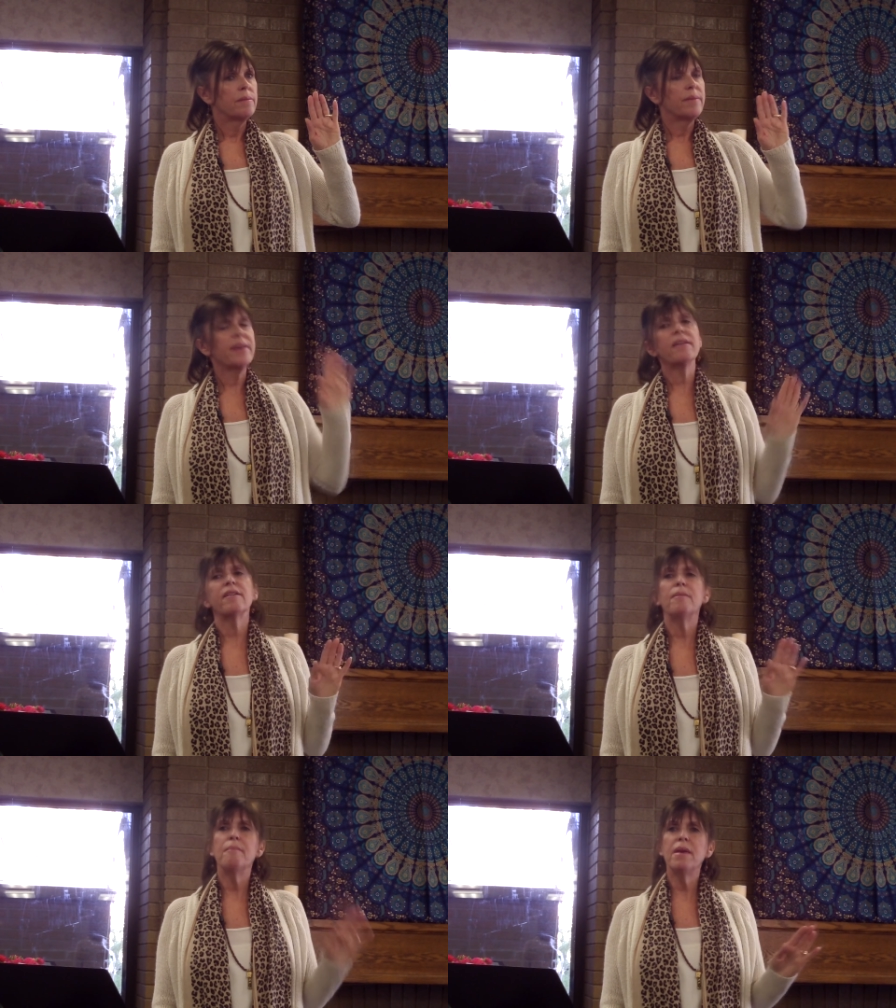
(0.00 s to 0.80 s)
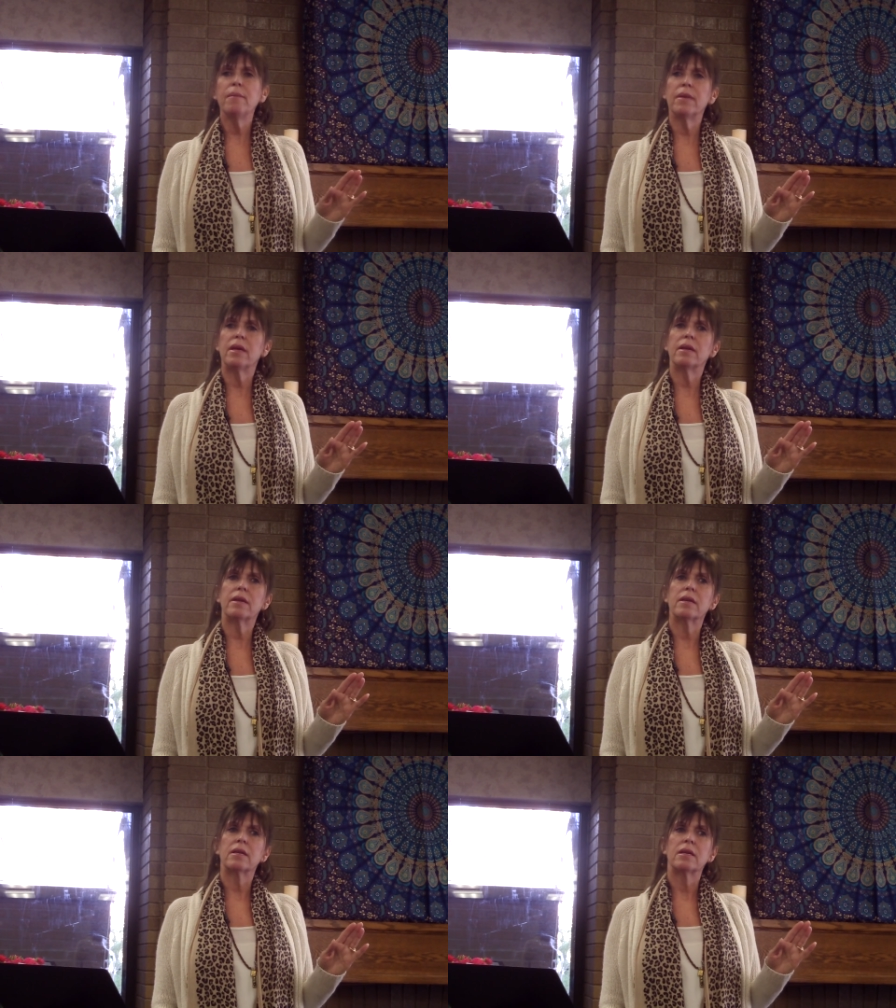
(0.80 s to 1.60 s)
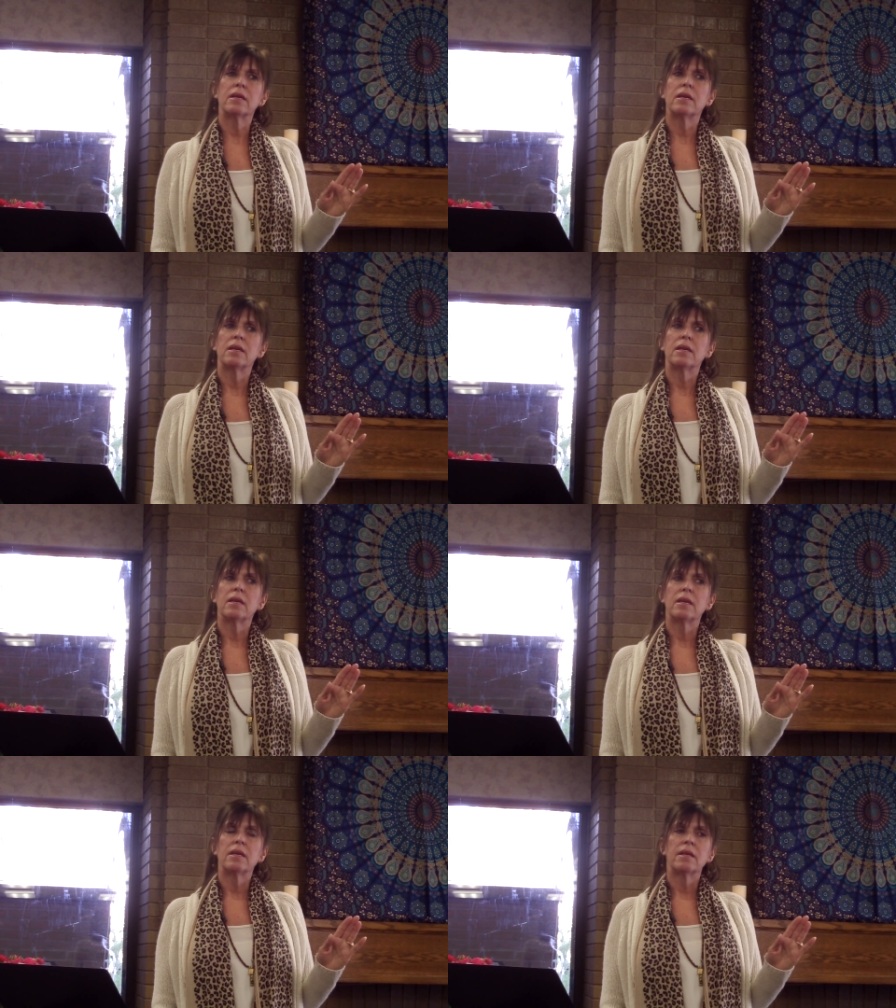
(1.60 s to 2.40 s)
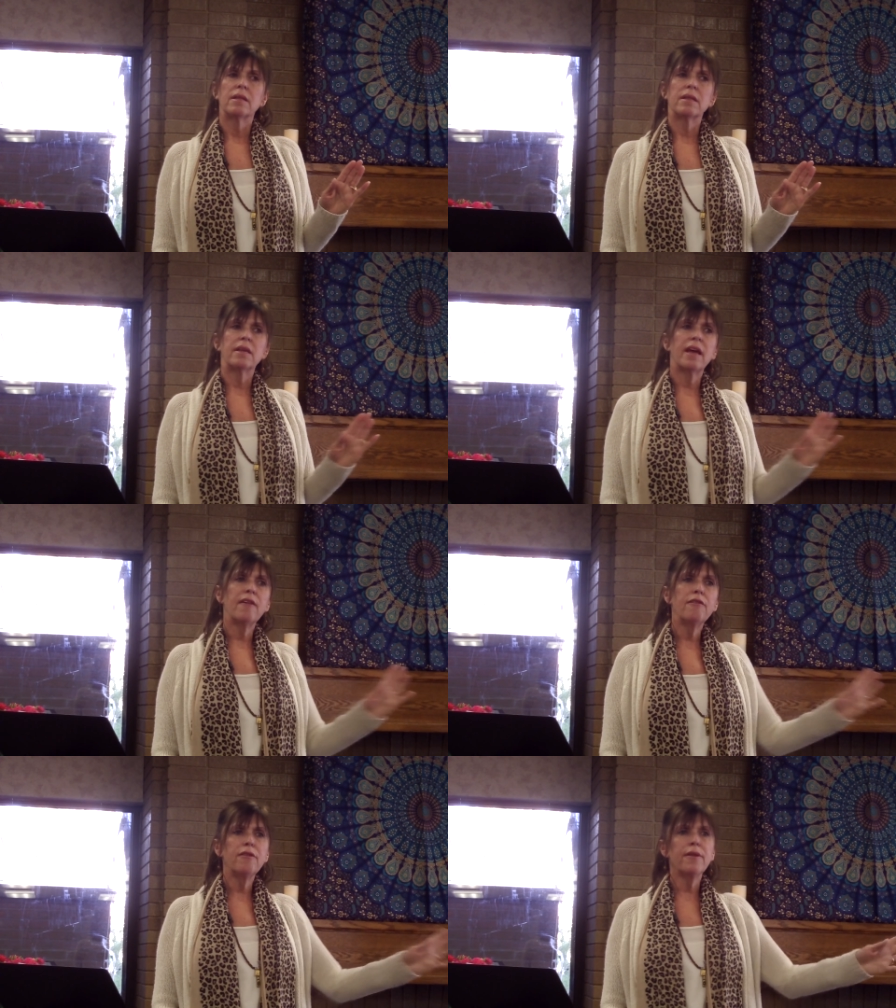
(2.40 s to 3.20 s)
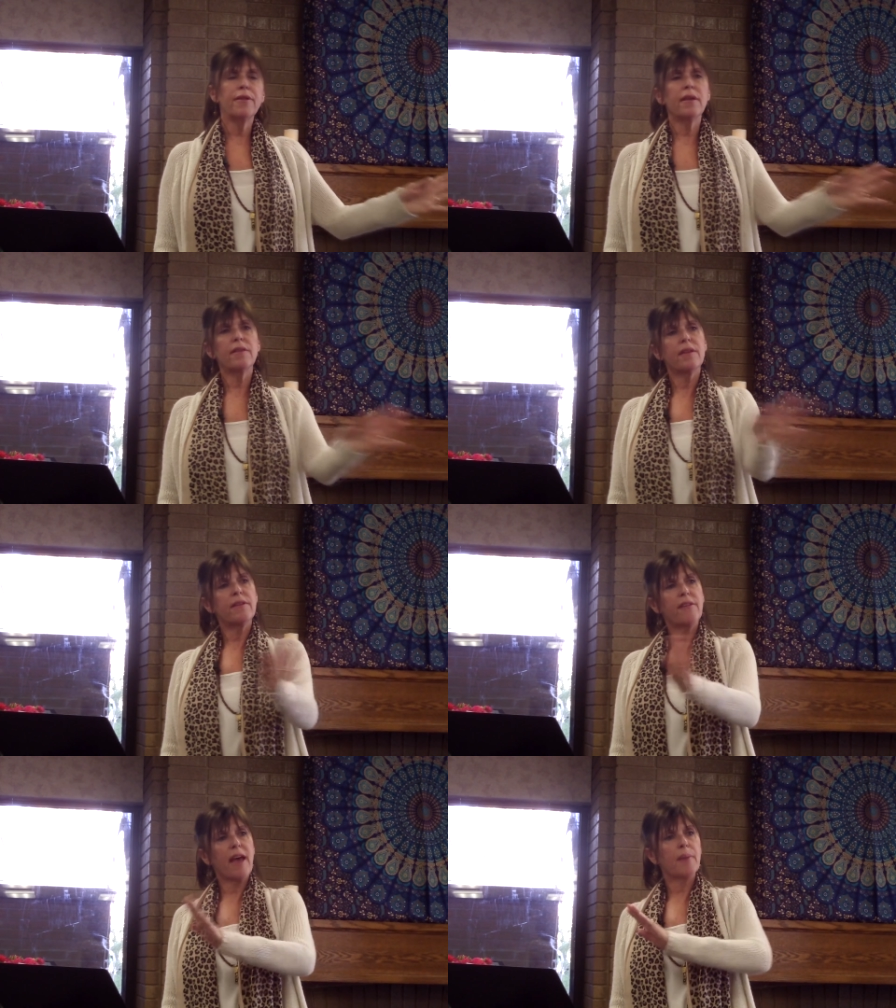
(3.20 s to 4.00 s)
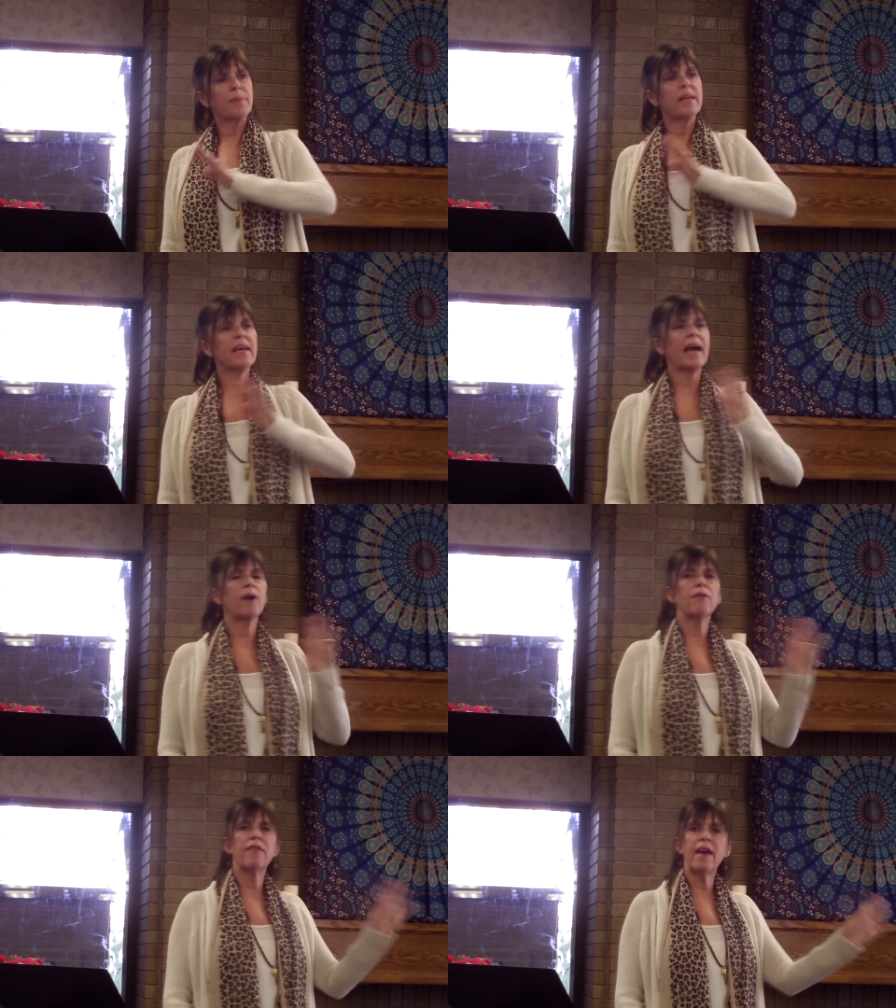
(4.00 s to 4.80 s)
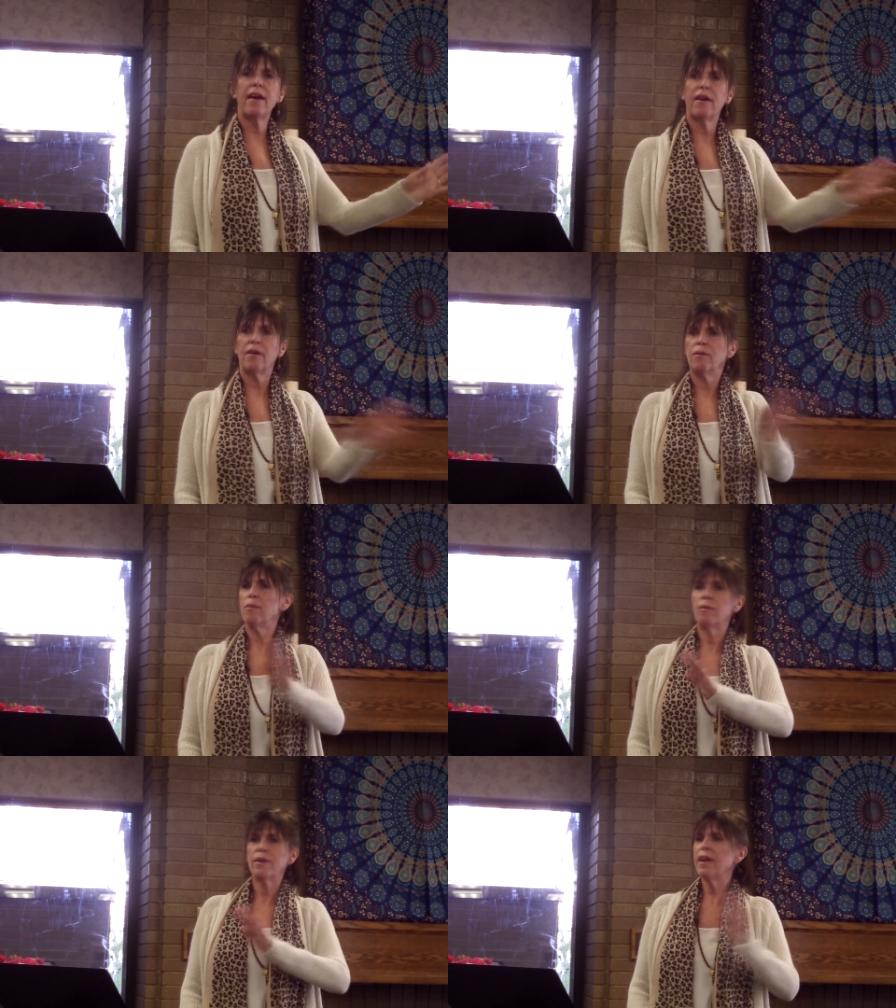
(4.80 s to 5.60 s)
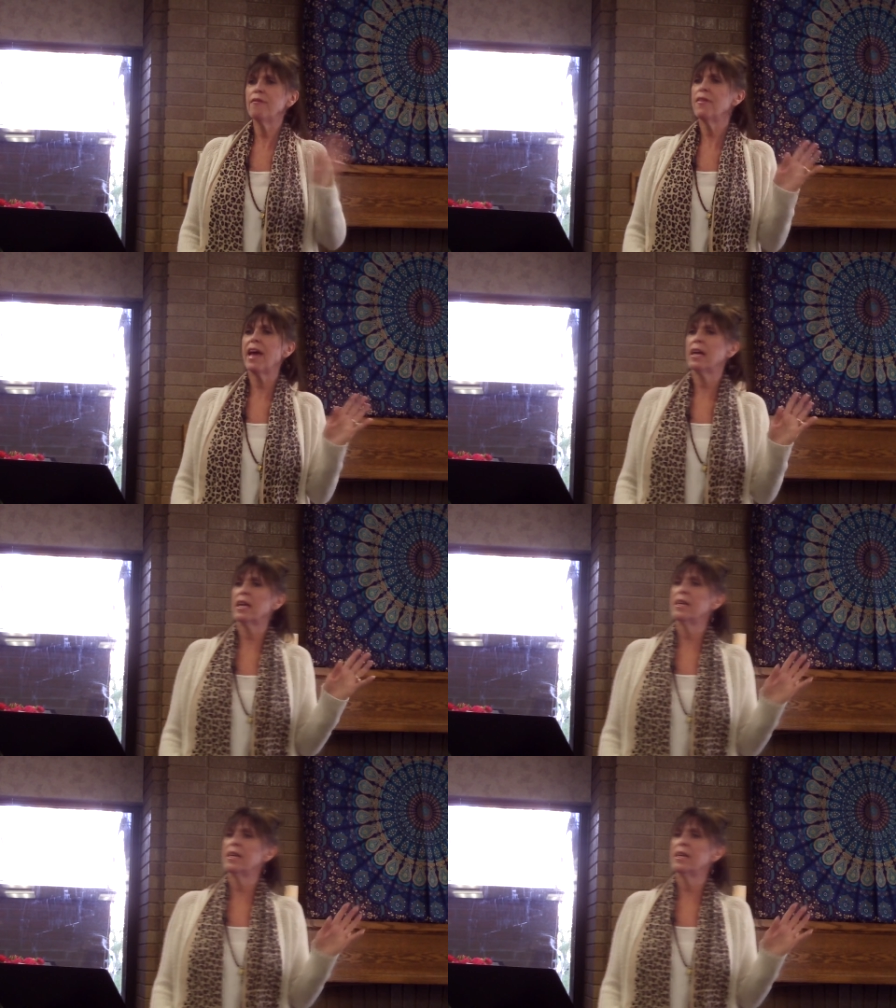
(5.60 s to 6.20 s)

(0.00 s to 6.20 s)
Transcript: make a commitment that everything that is happening out there, whatever that